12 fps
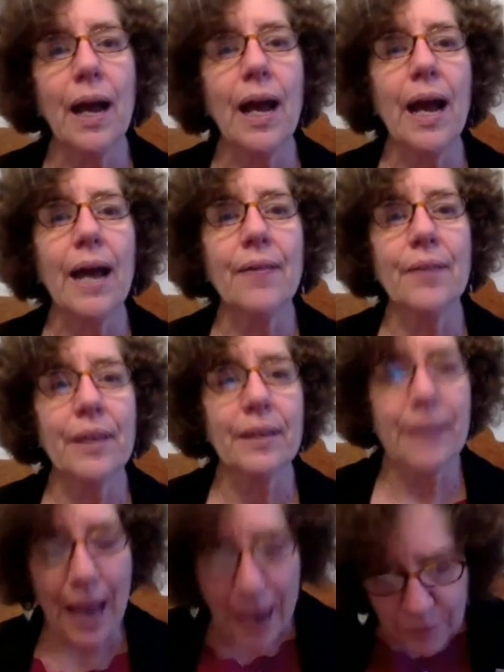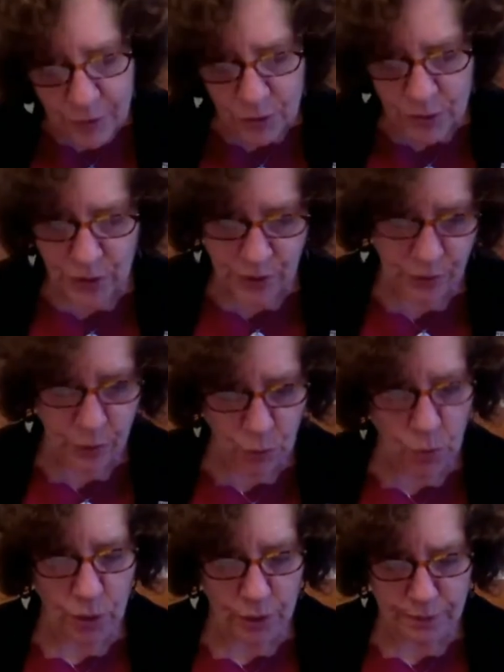and then after the Civil
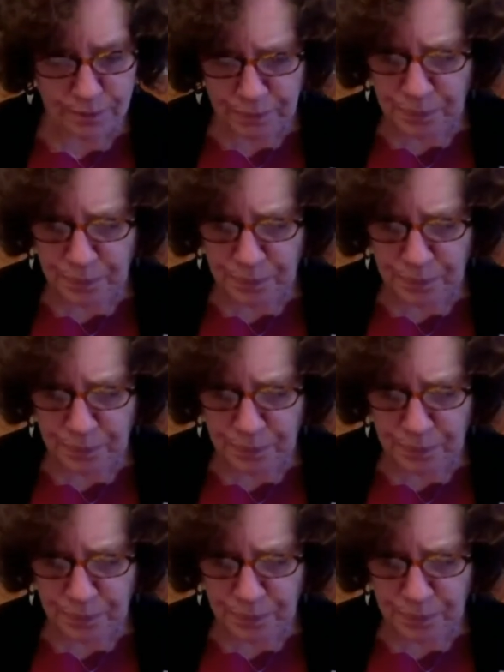War,